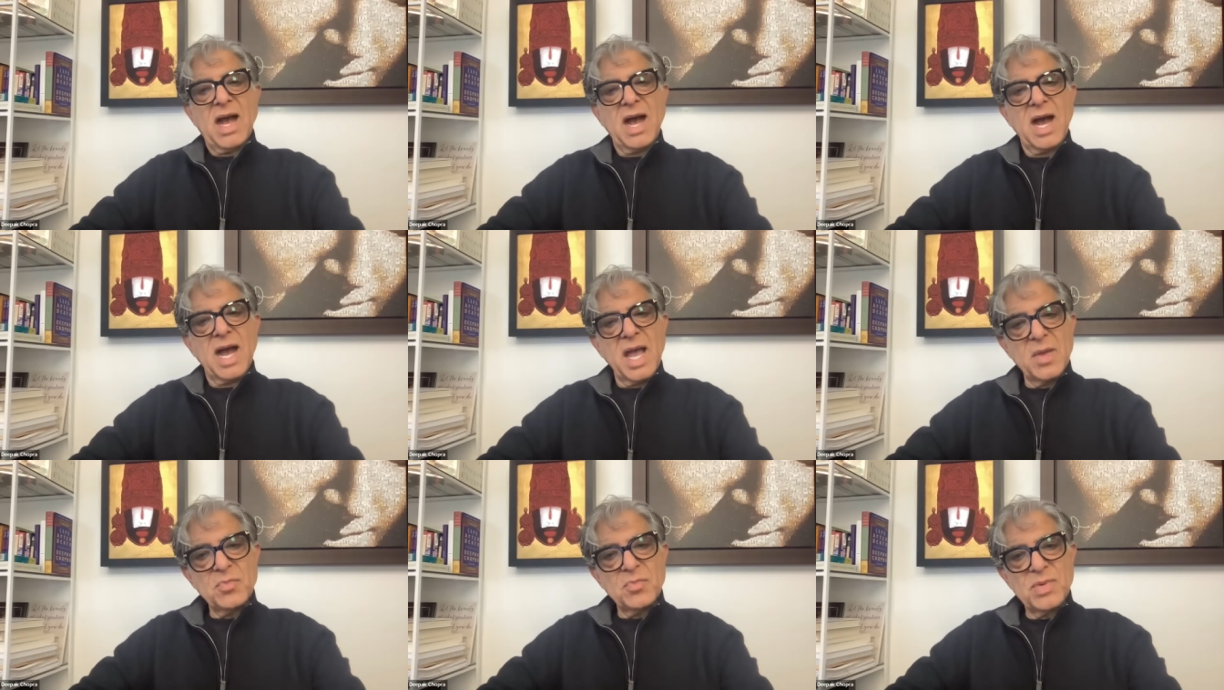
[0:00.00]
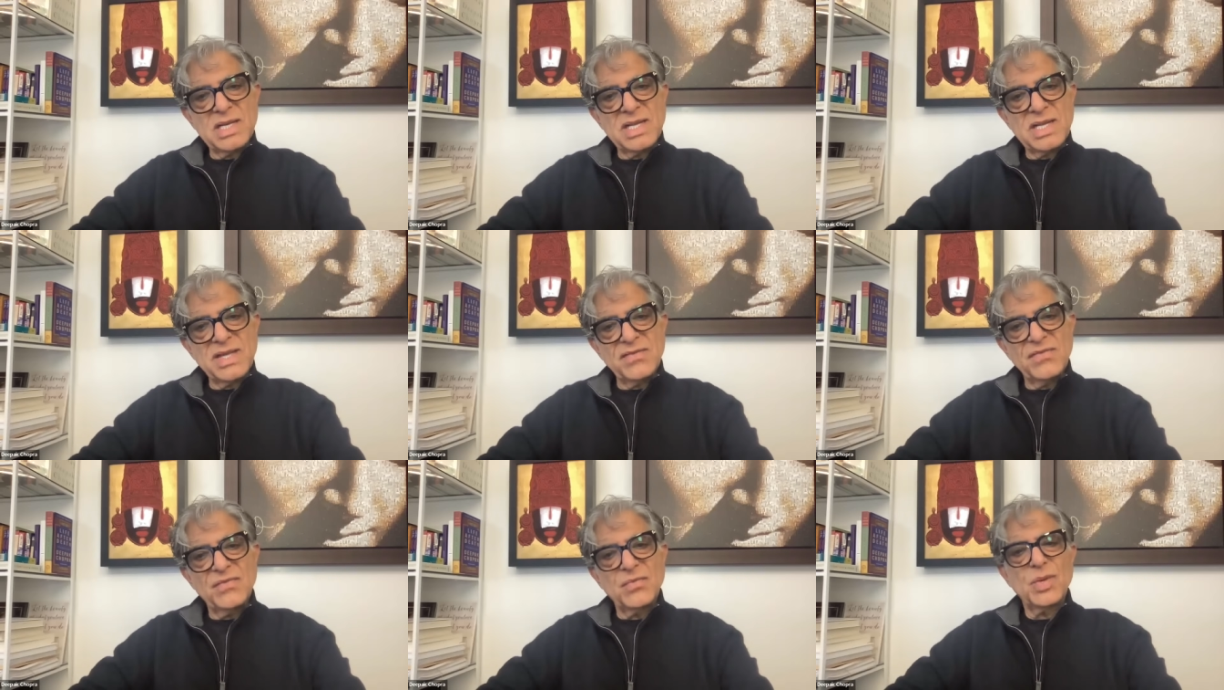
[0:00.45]
I
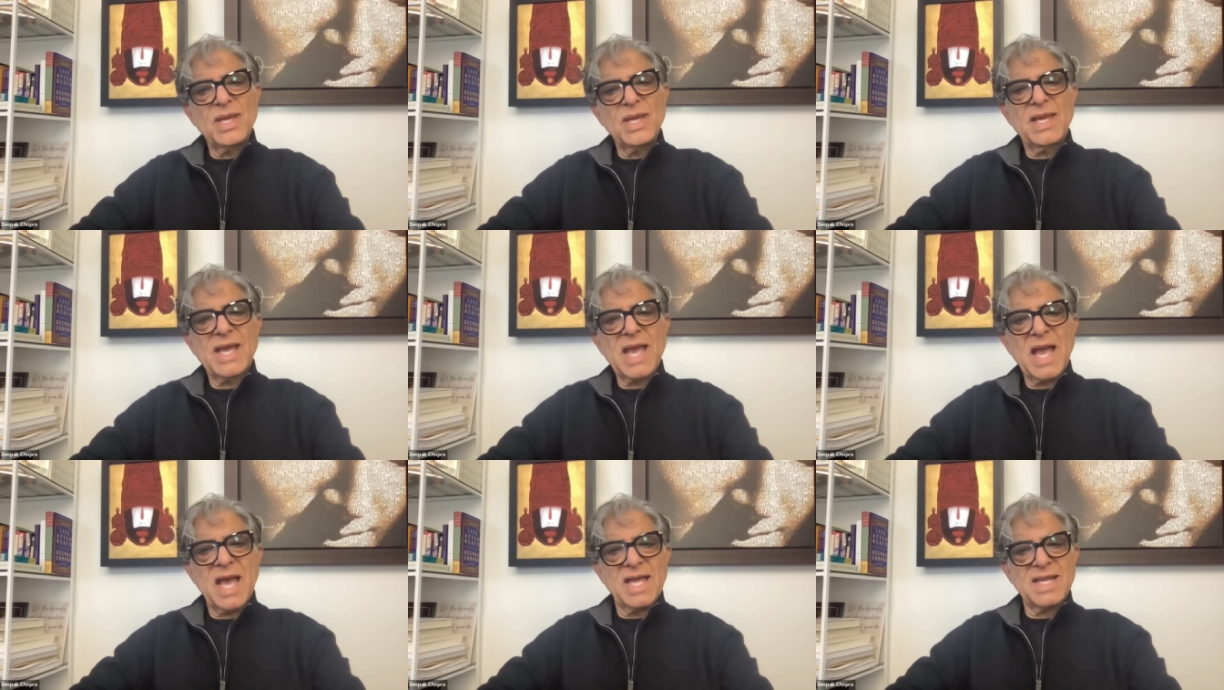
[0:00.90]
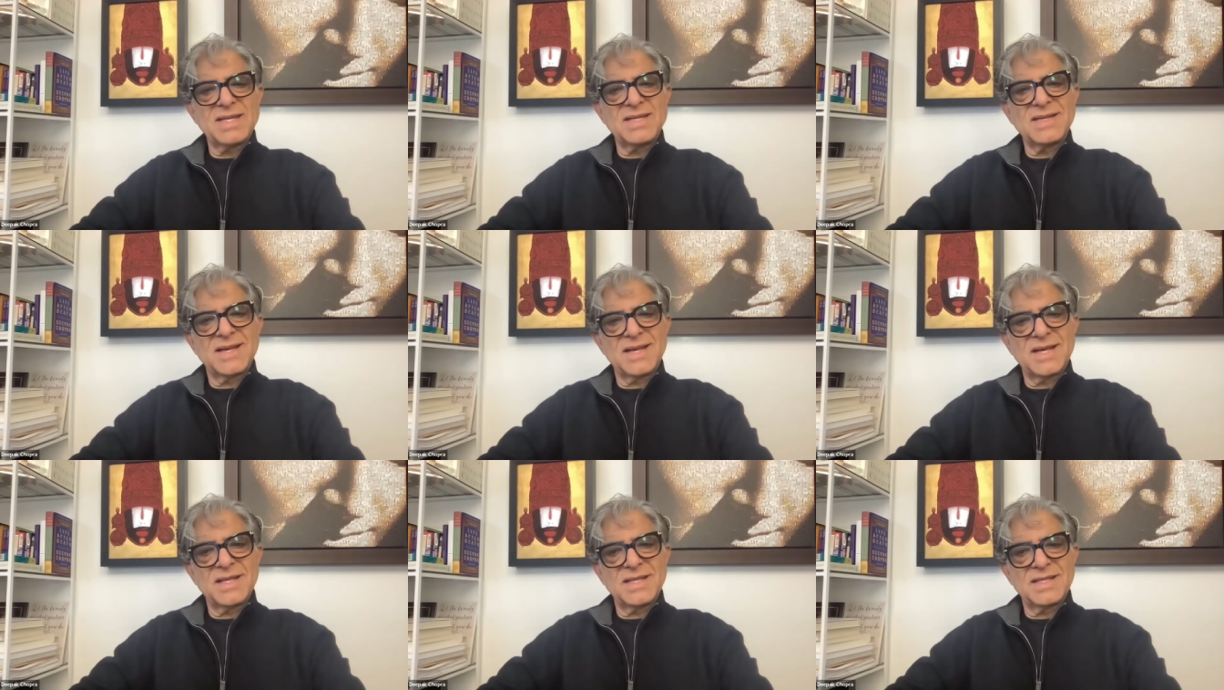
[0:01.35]
believe we
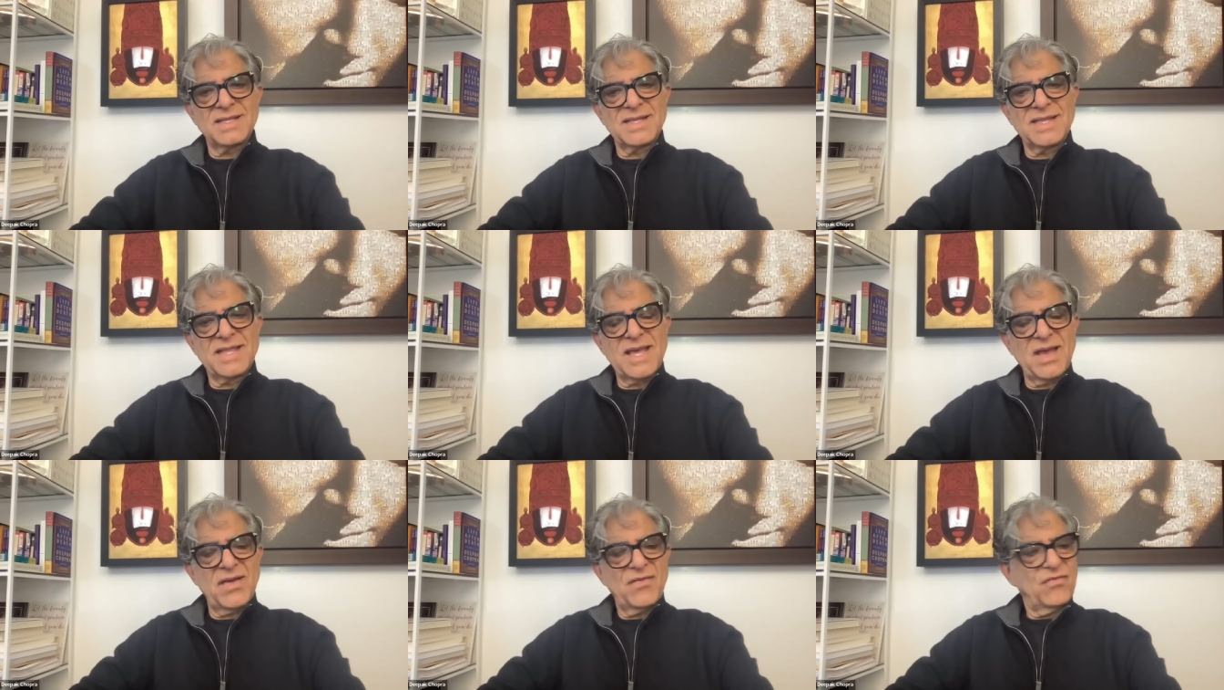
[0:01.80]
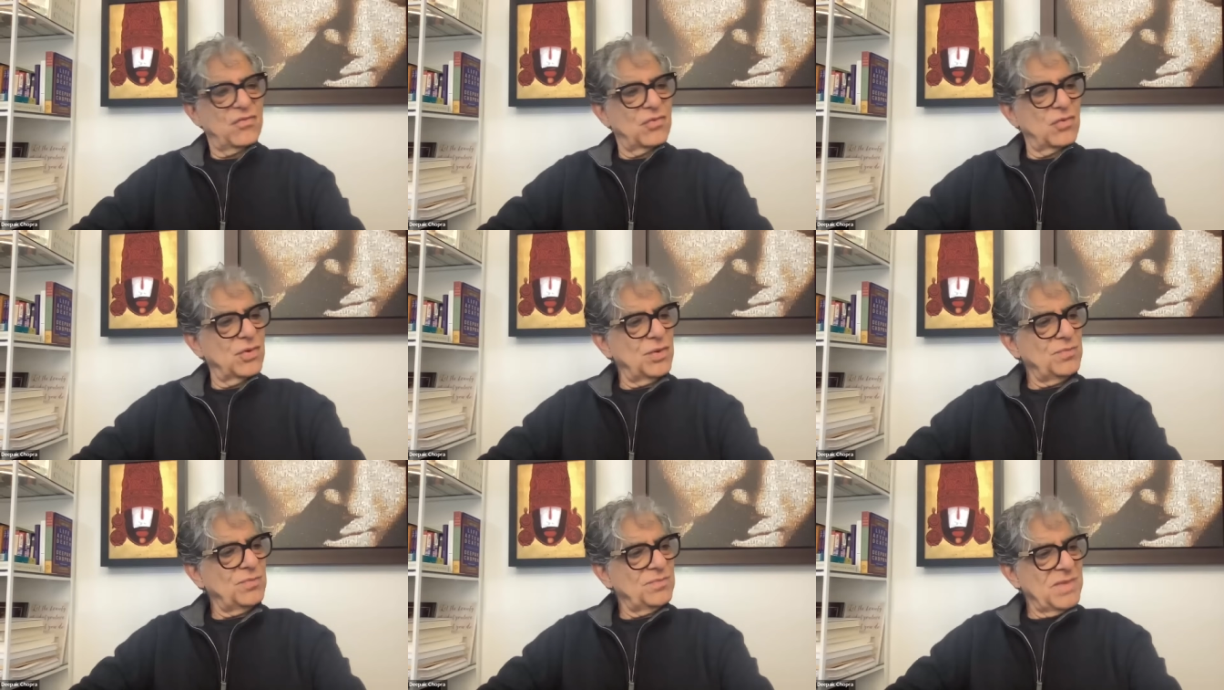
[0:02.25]
can, and
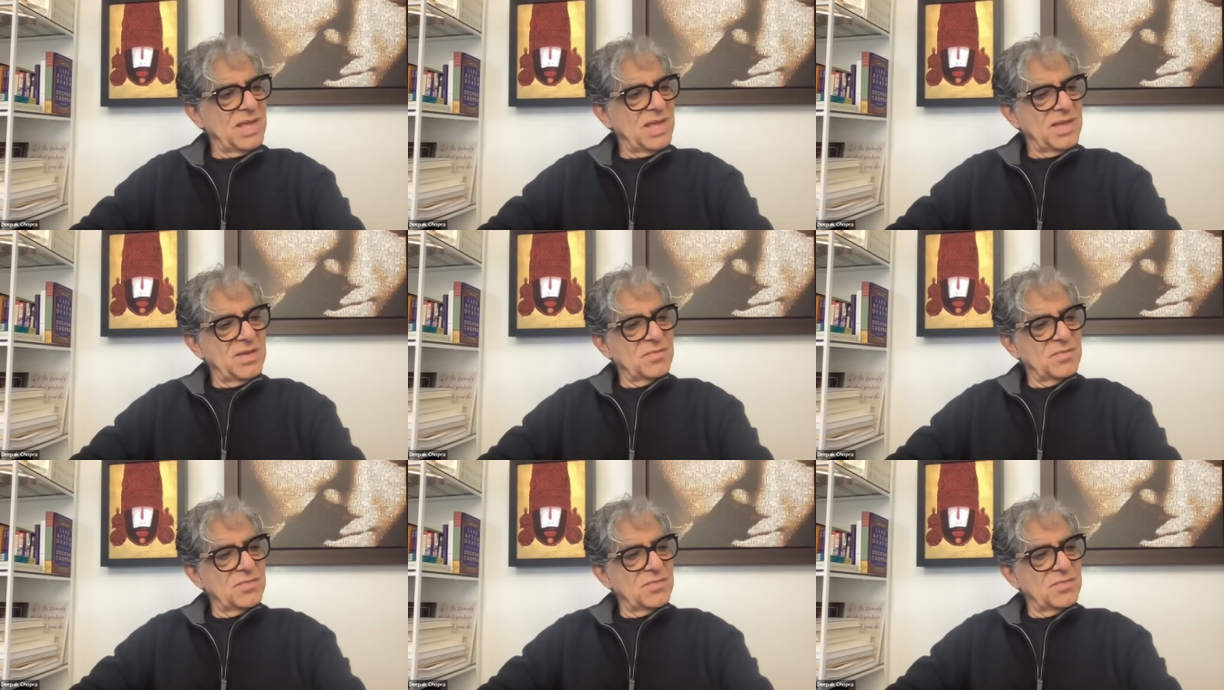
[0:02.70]
therefore